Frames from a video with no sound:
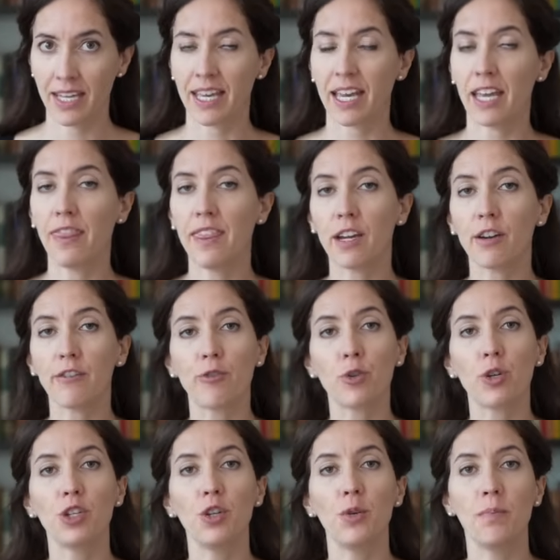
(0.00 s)
And
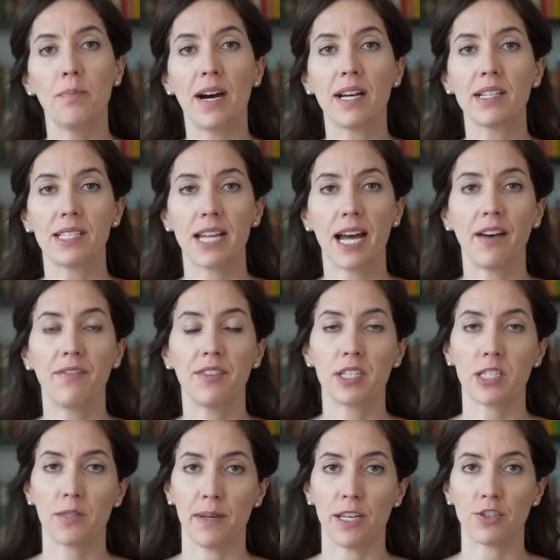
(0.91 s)
therefore you must have the
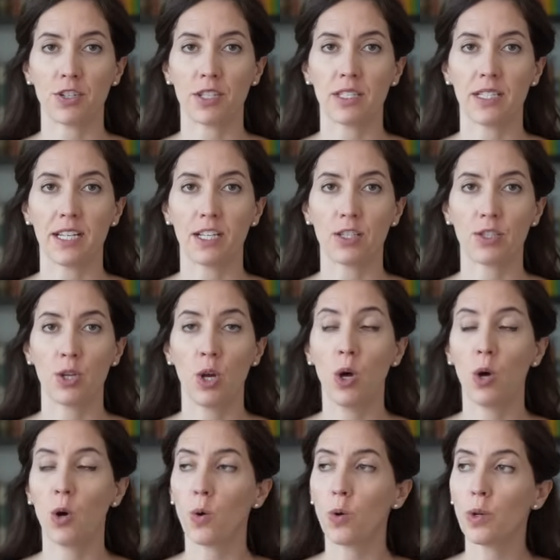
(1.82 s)
spaciousness
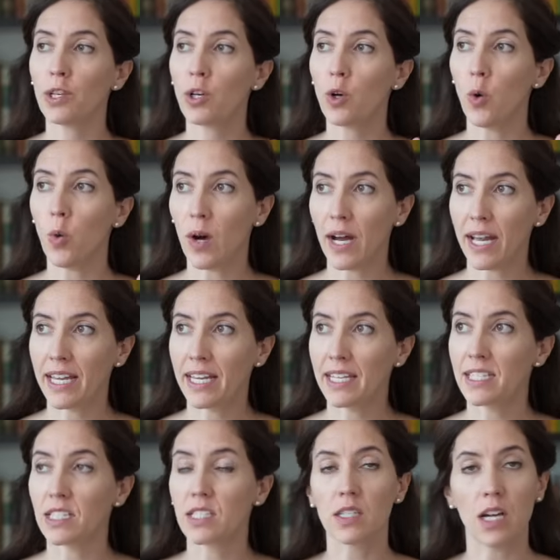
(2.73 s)
or the
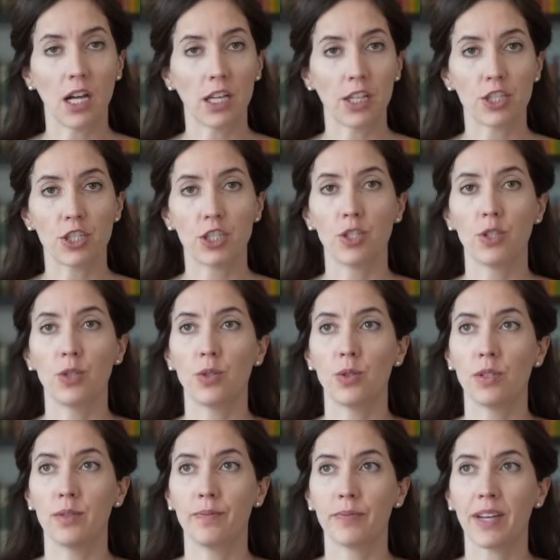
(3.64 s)
quiet
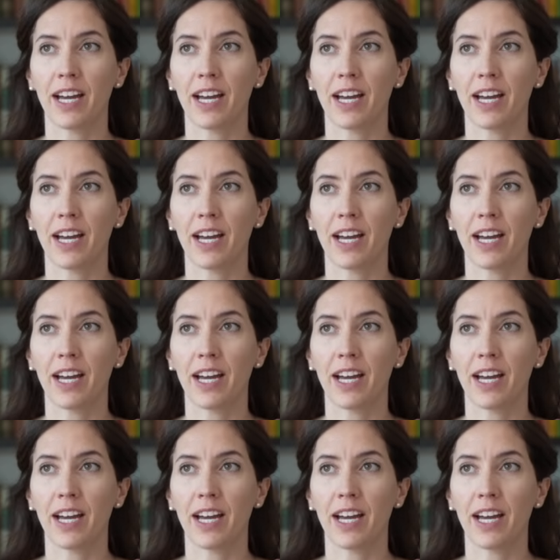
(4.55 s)
solitude.